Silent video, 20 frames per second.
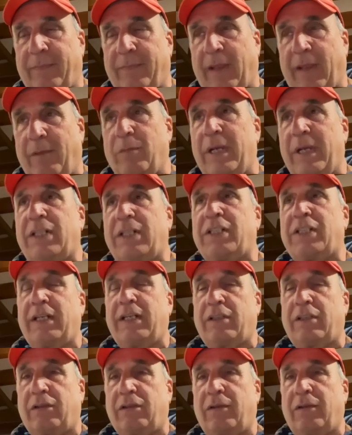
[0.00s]
reach
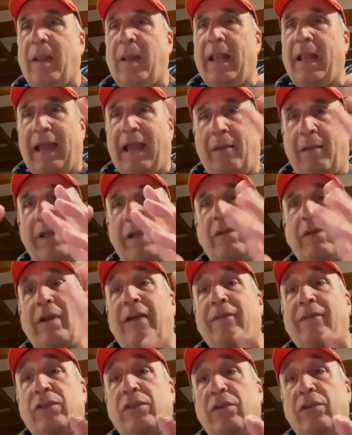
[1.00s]
into, and when you
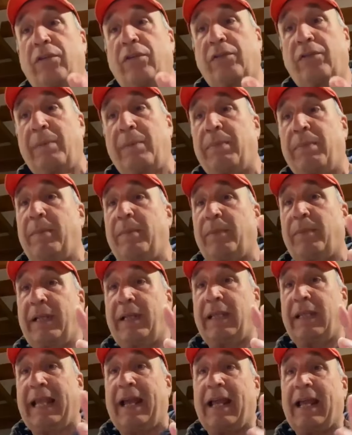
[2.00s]
have 2 or 3 people
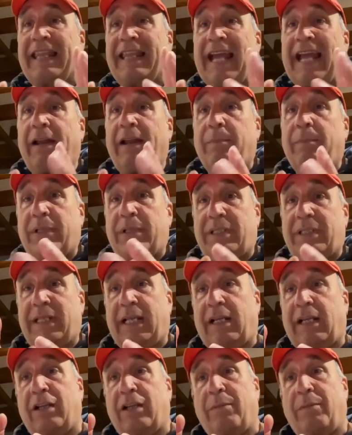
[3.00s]
in that
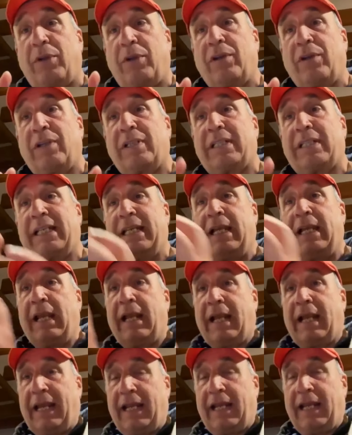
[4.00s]
particular community,
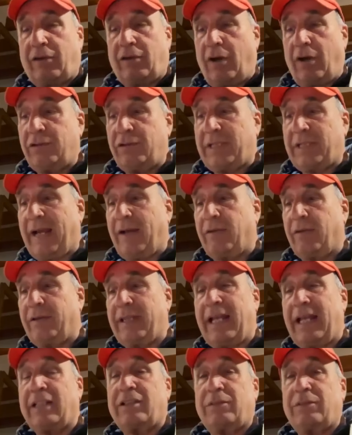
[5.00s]
it grows out.
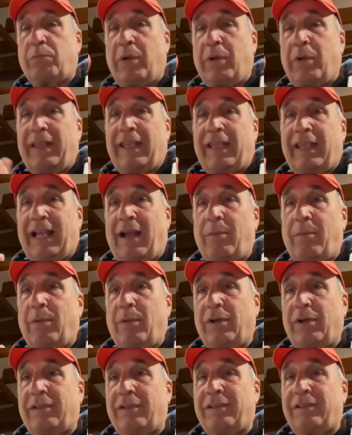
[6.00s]
That's one thing I
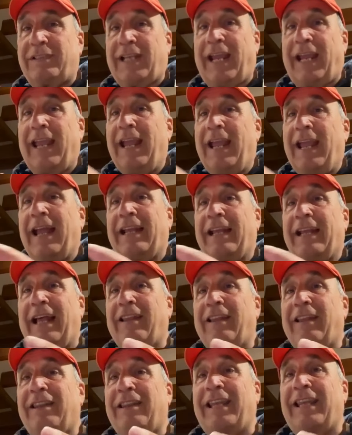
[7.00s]
wanted to say.
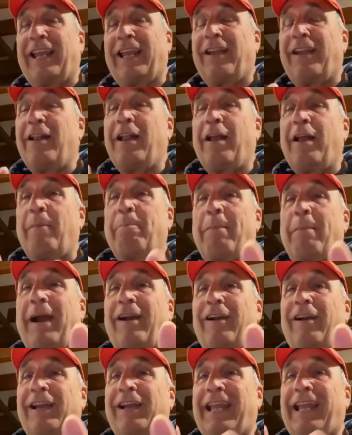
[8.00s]
Another thing,
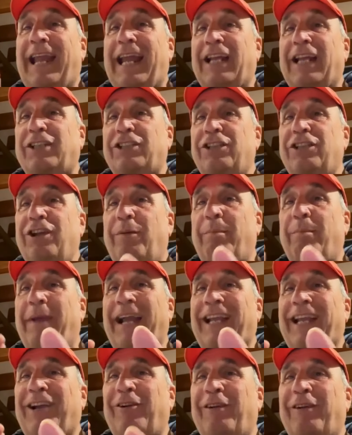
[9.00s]
Marrakesh, not
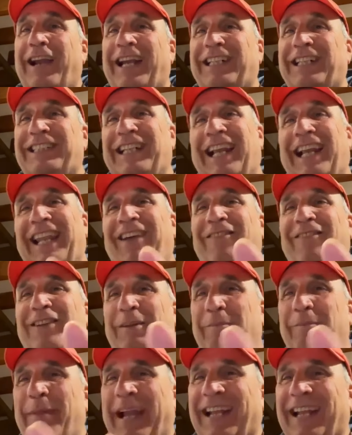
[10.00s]
Marrakesh. I love
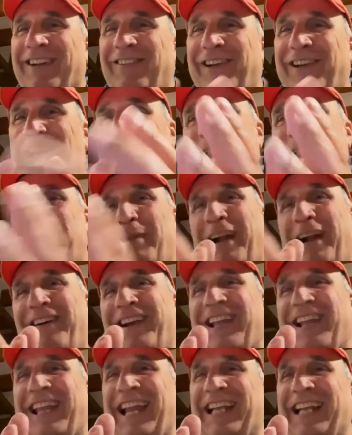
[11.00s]
it,
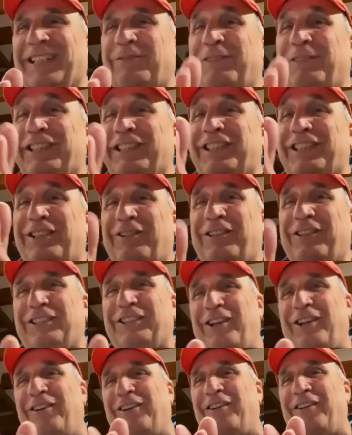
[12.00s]
Marrakesh. We should do a
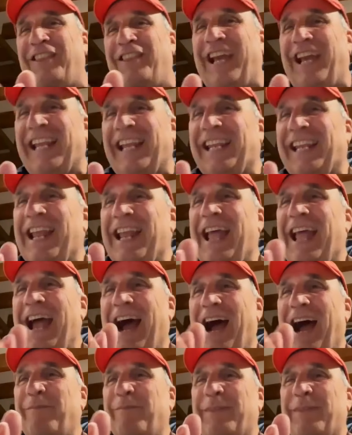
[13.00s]
song on that.
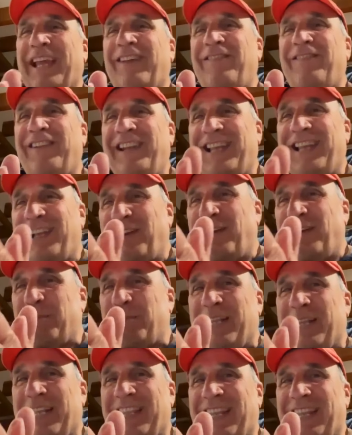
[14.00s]
I'm definitely going to
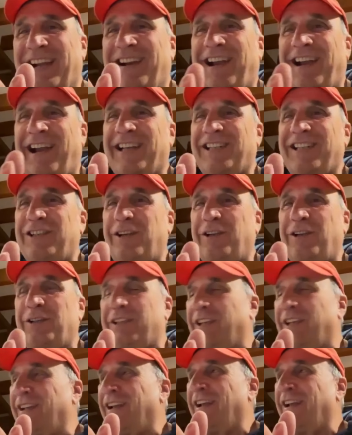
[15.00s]
be there. I told